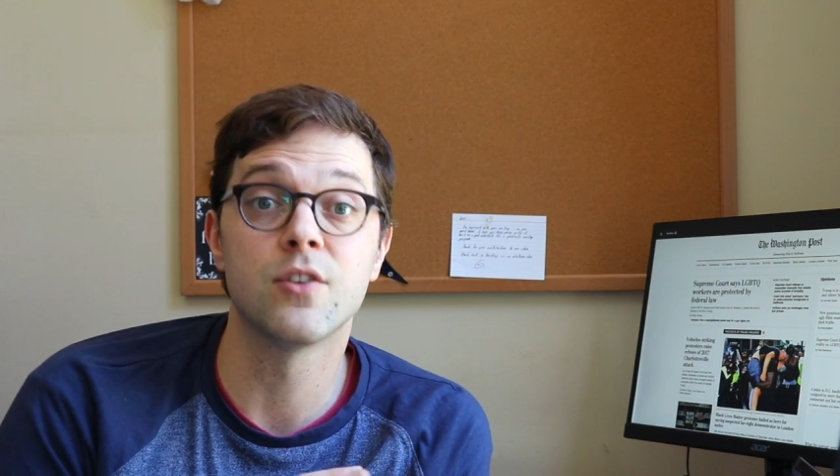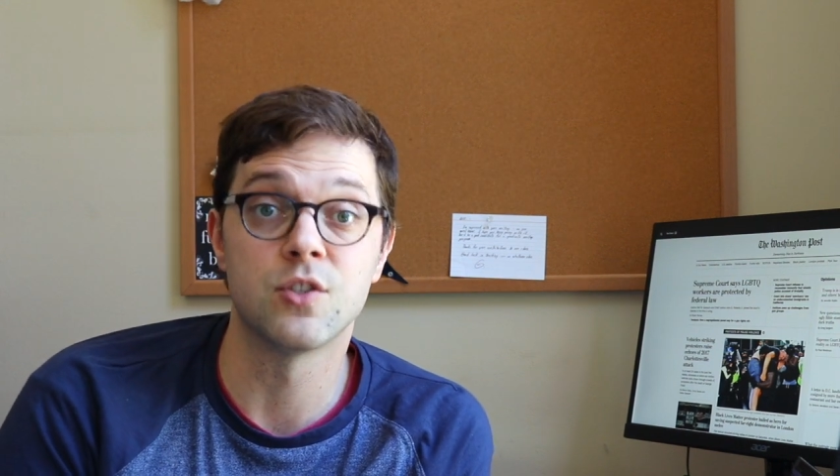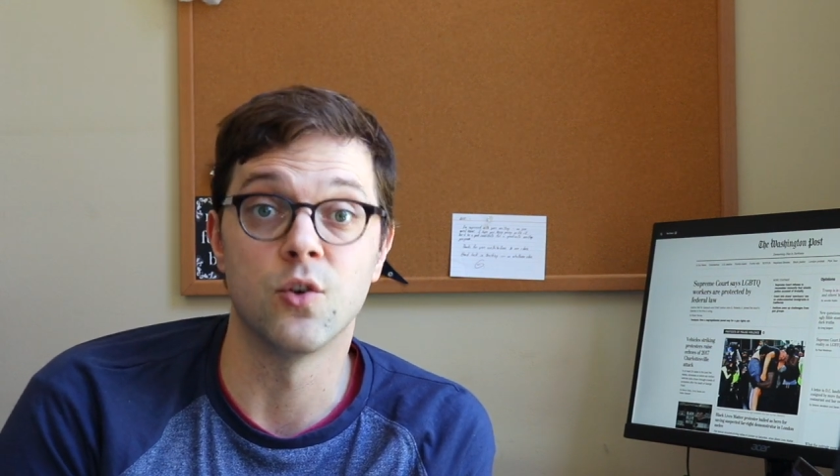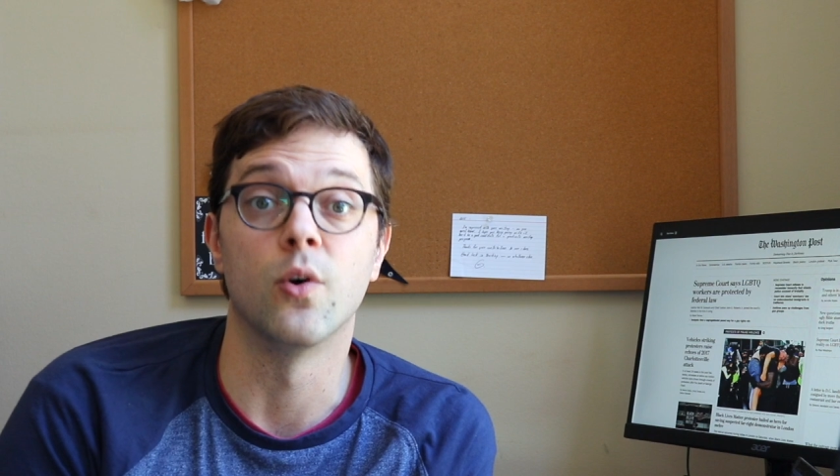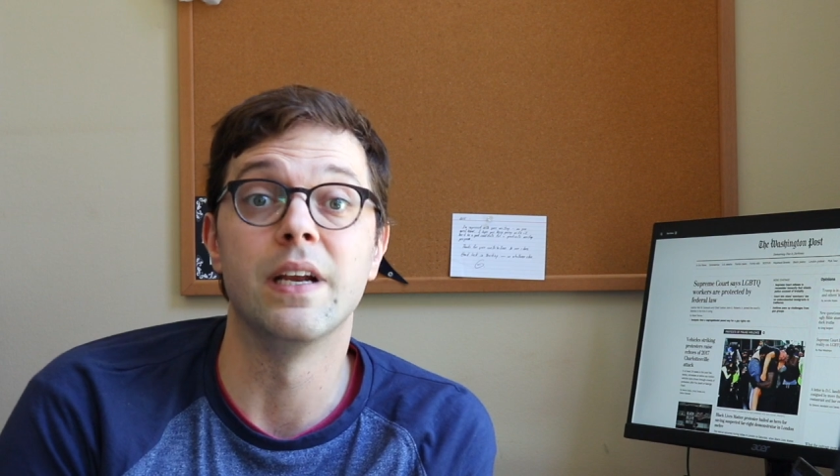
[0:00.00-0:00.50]
the
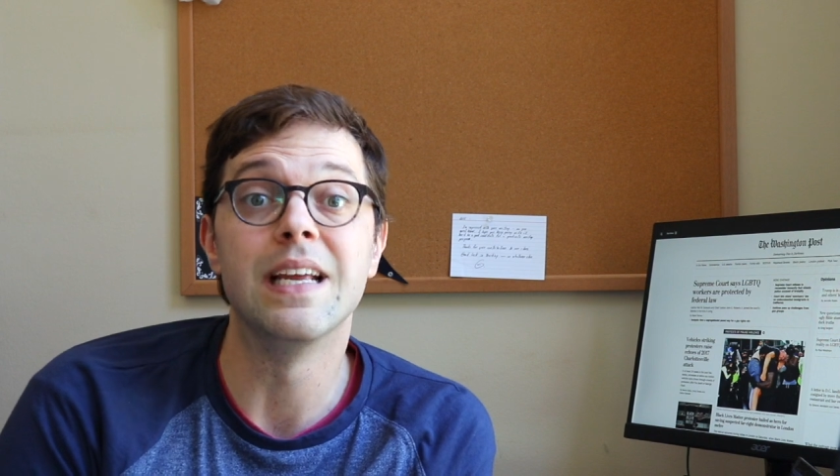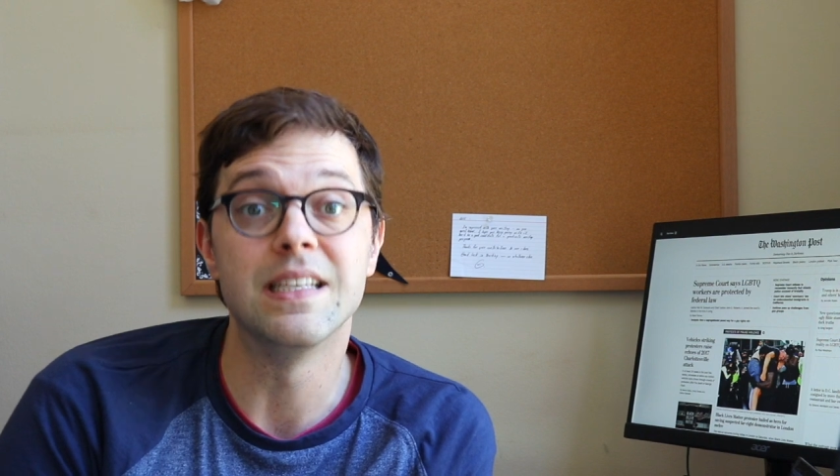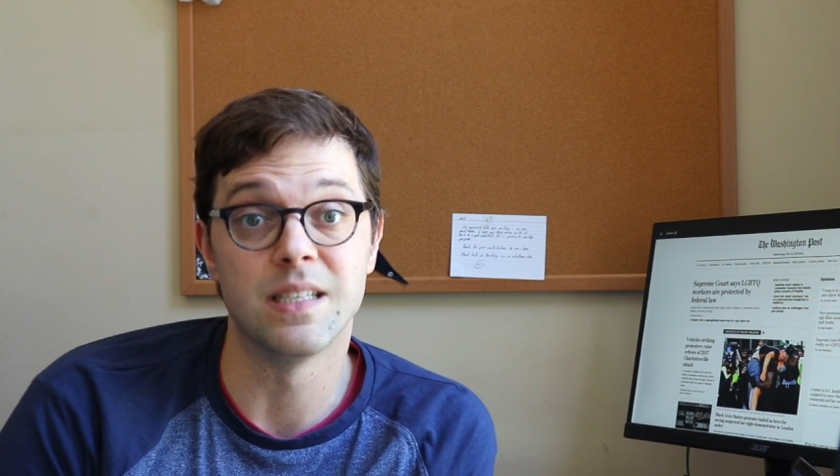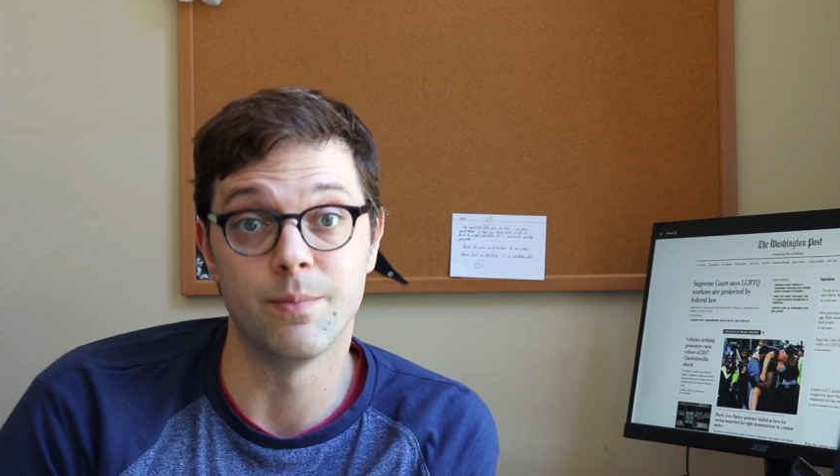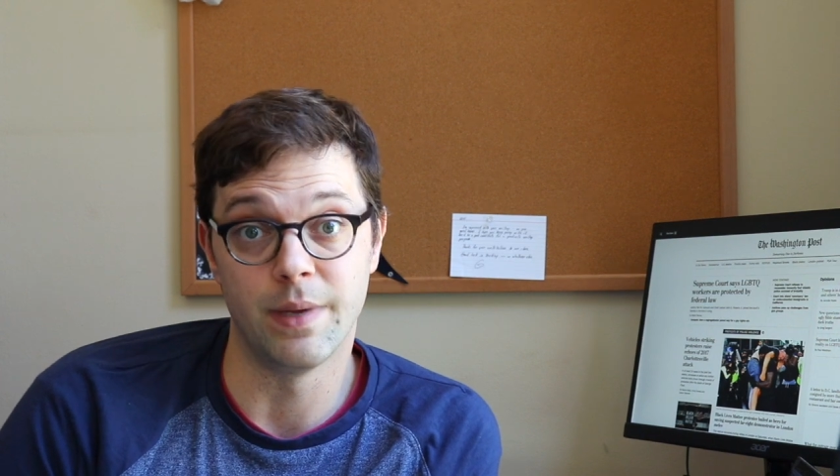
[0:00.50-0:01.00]
story
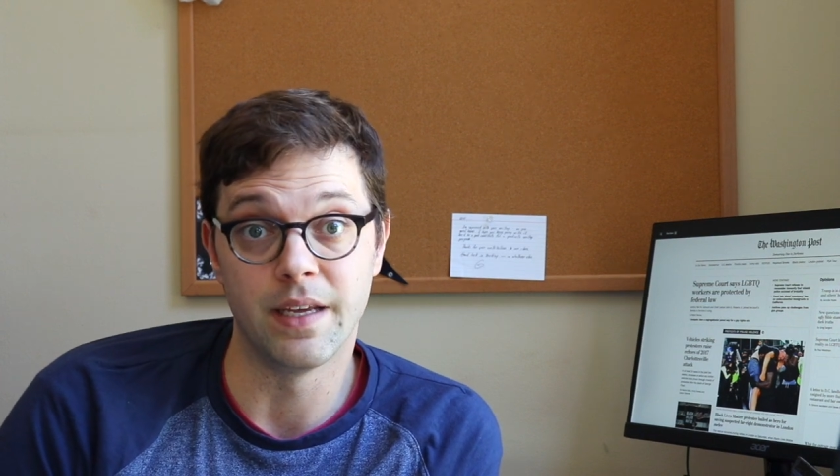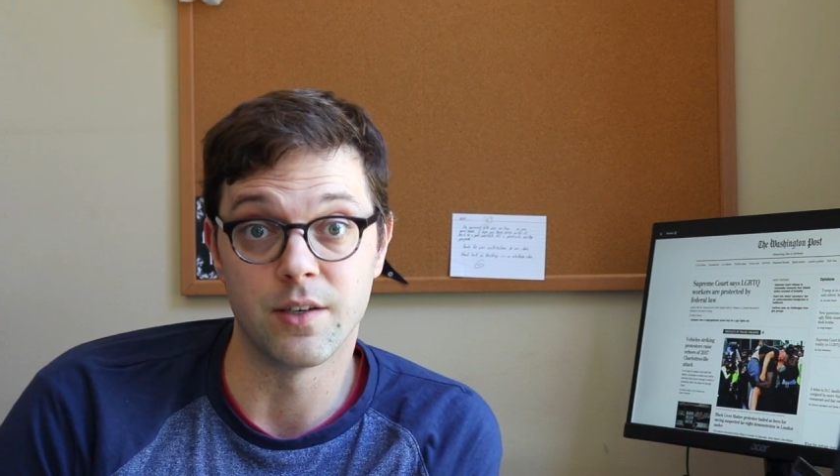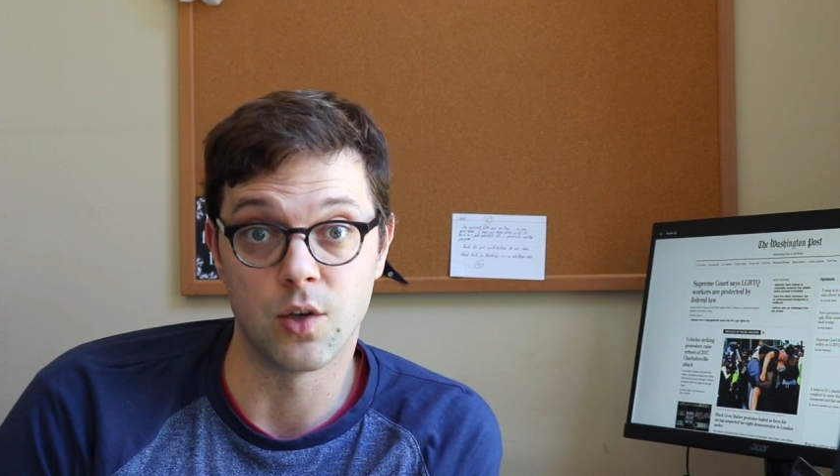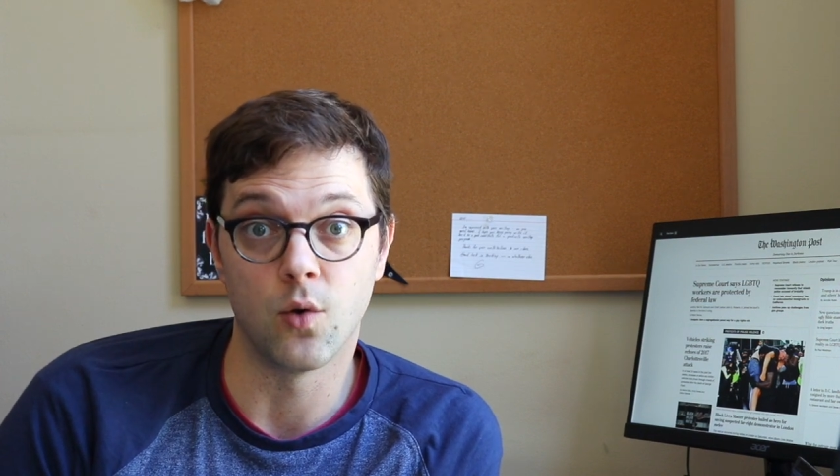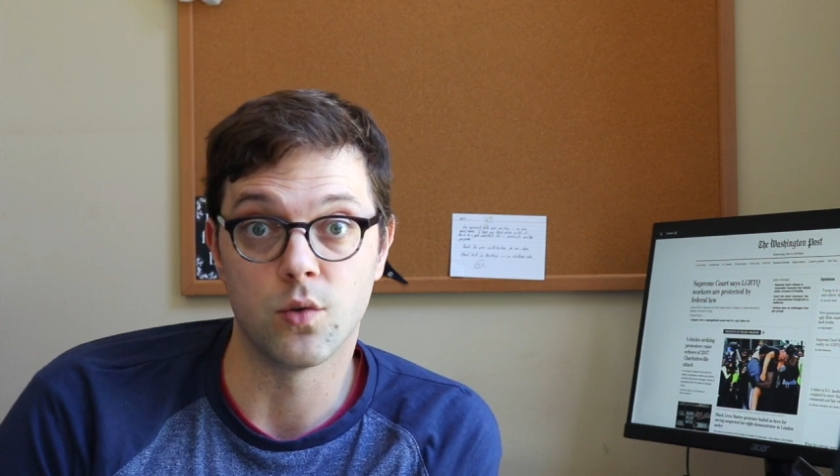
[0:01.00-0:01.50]
isn't
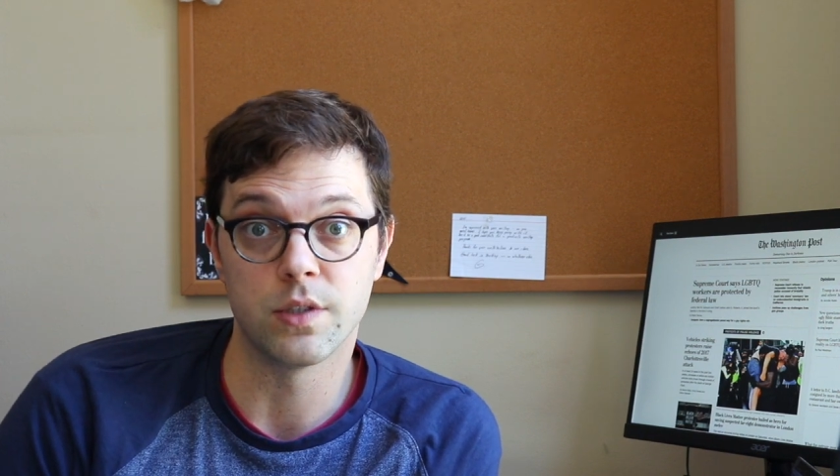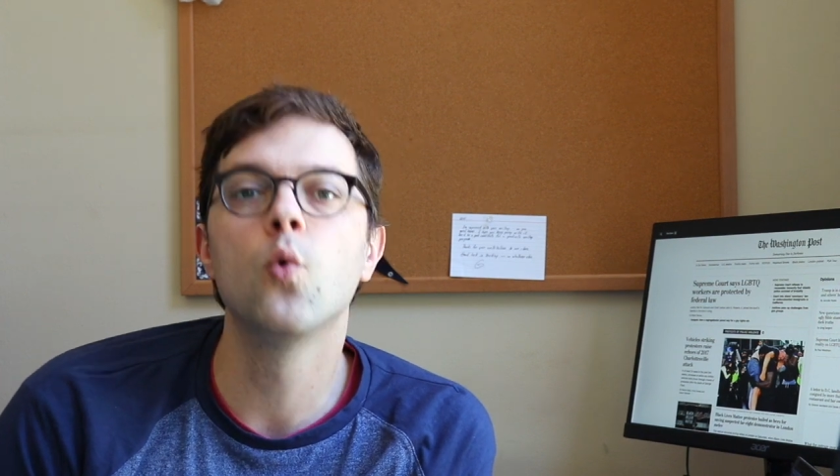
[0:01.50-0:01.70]
being told.